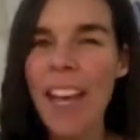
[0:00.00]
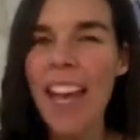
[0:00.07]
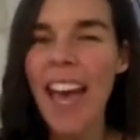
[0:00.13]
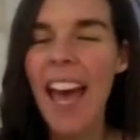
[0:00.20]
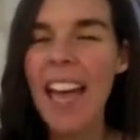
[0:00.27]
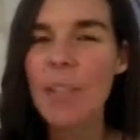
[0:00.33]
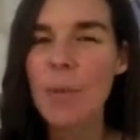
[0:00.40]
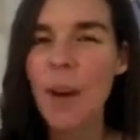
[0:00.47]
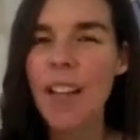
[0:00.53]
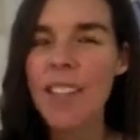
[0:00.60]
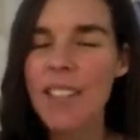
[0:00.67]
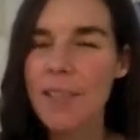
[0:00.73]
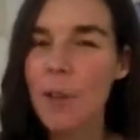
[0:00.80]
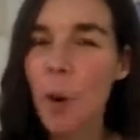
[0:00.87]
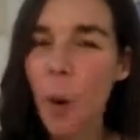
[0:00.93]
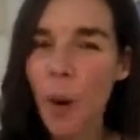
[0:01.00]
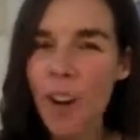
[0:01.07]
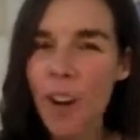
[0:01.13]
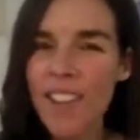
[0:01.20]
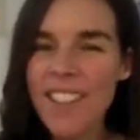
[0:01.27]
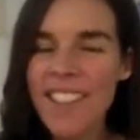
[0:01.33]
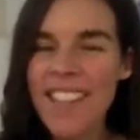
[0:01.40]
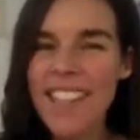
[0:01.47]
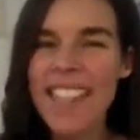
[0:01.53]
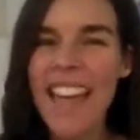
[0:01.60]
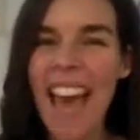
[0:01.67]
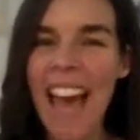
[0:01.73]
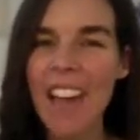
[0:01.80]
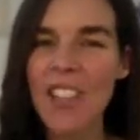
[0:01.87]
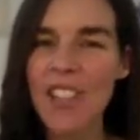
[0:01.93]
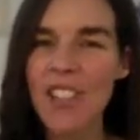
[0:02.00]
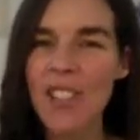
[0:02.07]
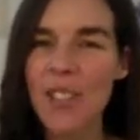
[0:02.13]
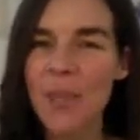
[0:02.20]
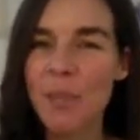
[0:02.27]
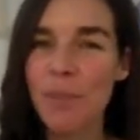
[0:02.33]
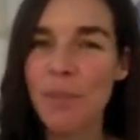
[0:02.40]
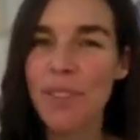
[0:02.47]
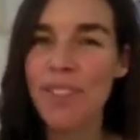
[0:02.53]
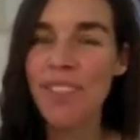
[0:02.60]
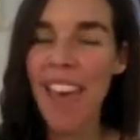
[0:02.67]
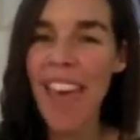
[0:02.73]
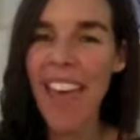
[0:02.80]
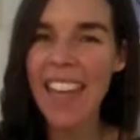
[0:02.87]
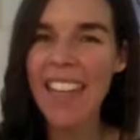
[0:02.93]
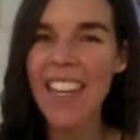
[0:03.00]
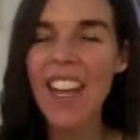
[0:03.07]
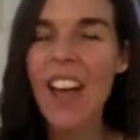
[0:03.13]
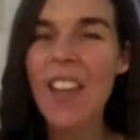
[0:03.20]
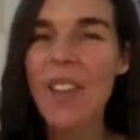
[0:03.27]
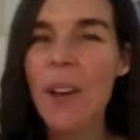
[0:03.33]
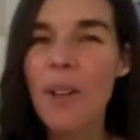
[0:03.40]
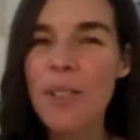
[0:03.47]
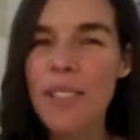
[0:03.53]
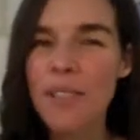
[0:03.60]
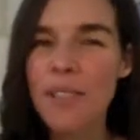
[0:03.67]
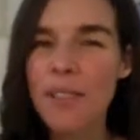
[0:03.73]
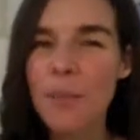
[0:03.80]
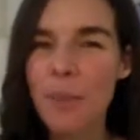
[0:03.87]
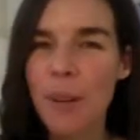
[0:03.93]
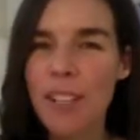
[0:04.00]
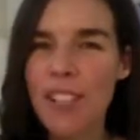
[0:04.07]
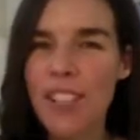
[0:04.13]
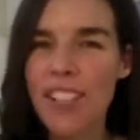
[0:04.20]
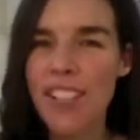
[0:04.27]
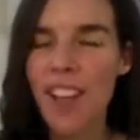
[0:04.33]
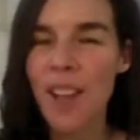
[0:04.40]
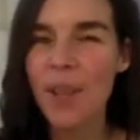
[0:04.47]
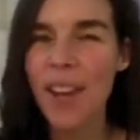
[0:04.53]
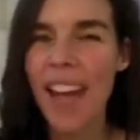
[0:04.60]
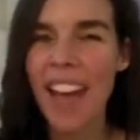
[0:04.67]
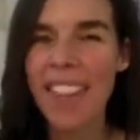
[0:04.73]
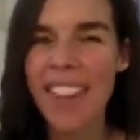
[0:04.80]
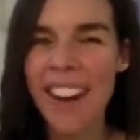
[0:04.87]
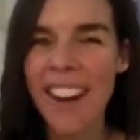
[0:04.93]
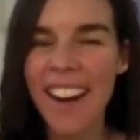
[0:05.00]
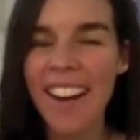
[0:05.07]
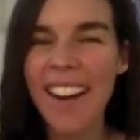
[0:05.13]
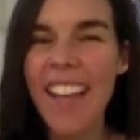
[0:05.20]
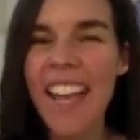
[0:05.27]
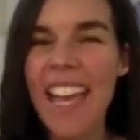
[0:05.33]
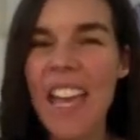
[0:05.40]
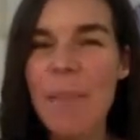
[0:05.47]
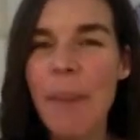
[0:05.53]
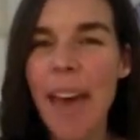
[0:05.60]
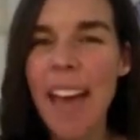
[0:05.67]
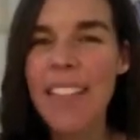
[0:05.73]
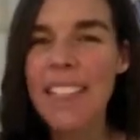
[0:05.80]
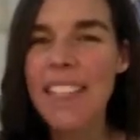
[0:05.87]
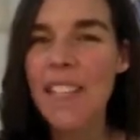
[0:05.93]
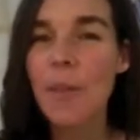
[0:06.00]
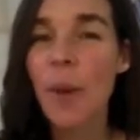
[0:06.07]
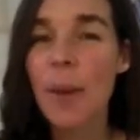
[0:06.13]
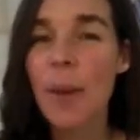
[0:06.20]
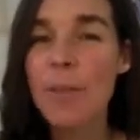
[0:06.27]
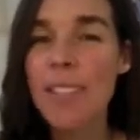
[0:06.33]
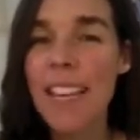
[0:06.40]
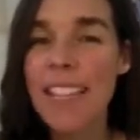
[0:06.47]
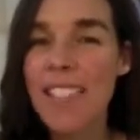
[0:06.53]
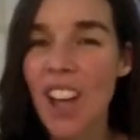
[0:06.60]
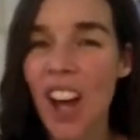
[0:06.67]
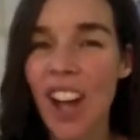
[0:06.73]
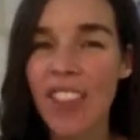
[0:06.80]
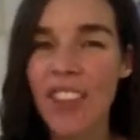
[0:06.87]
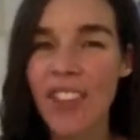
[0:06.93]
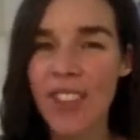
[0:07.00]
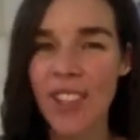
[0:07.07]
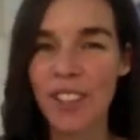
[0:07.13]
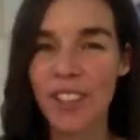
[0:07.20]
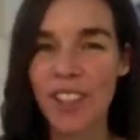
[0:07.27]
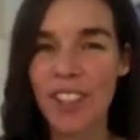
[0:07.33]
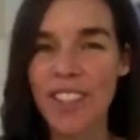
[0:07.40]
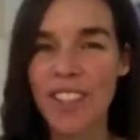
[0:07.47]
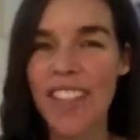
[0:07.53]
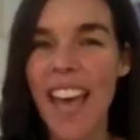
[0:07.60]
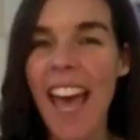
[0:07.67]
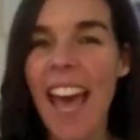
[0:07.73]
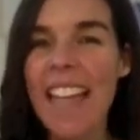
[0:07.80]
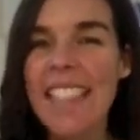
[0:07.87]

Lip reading: as well as, of course, taking action to prevent those different breaches all the way out there impacting websites on their servers. At